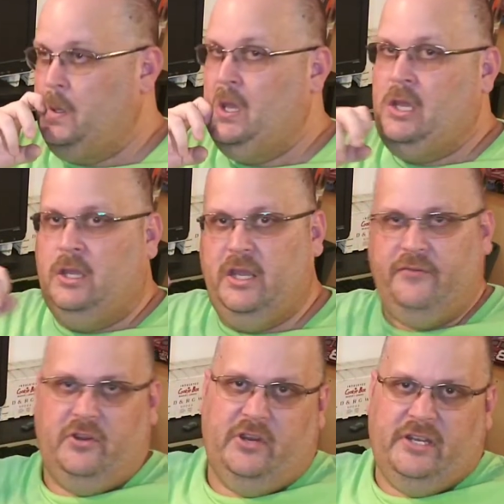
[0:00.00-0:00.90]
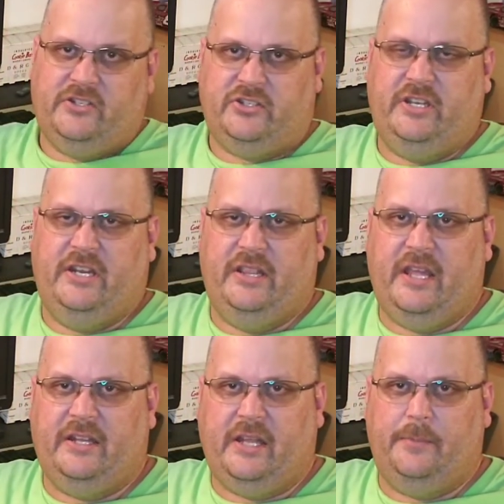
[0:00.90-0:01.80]
If you're interested in that
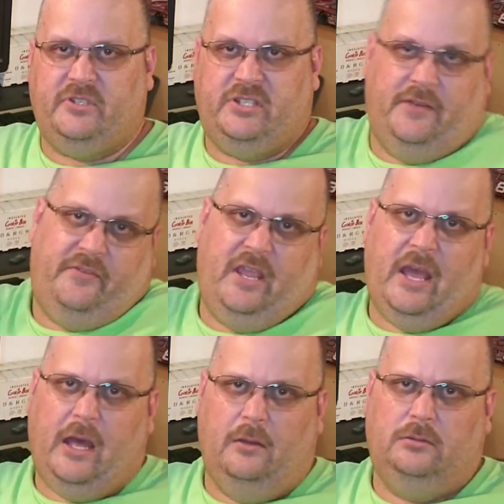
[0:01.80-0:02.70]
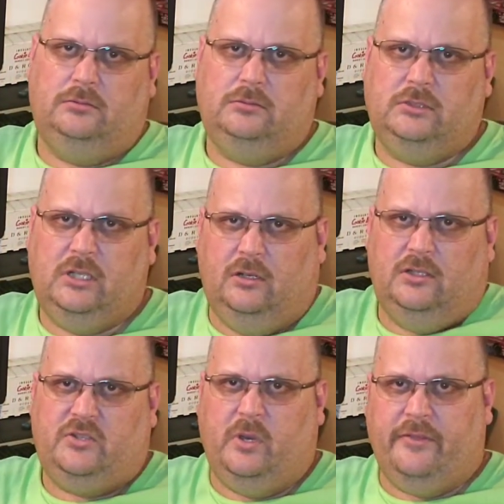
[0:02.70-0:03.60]
type of stuff, yeah, you know, it's
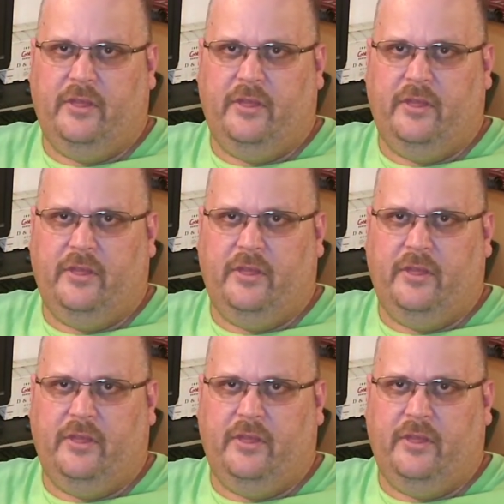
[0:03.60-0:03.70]
worth it.